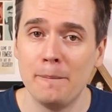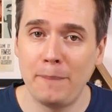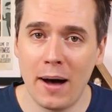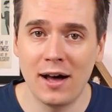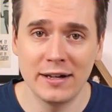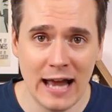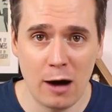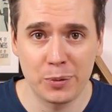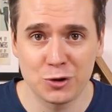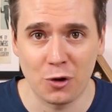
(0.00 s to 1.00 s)
but now
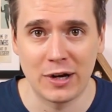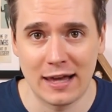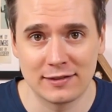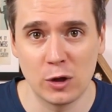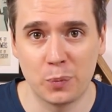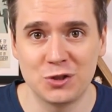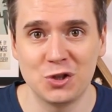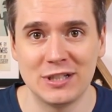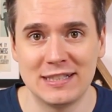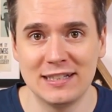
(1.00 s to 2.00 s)
Patron has the
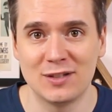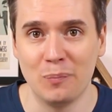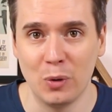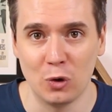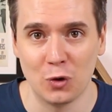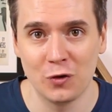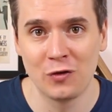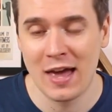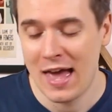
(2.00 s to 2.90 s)
opportunity to move,